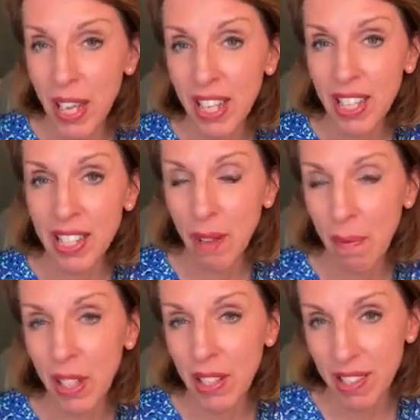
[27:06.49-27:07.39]
Make it
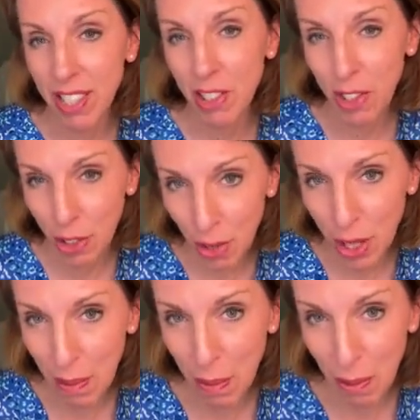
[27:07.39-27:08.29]
something that's
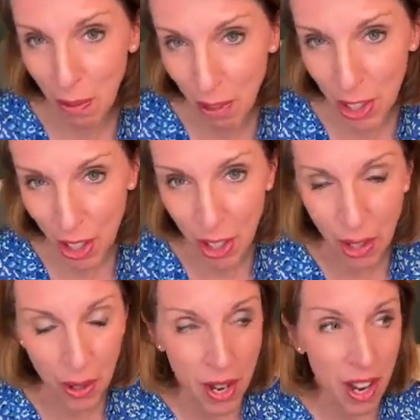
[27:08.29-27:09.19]
enjoyable for
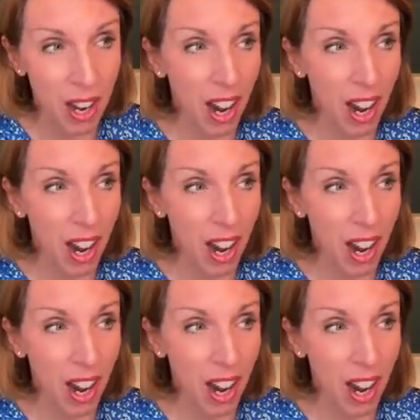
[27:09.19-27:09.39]
you.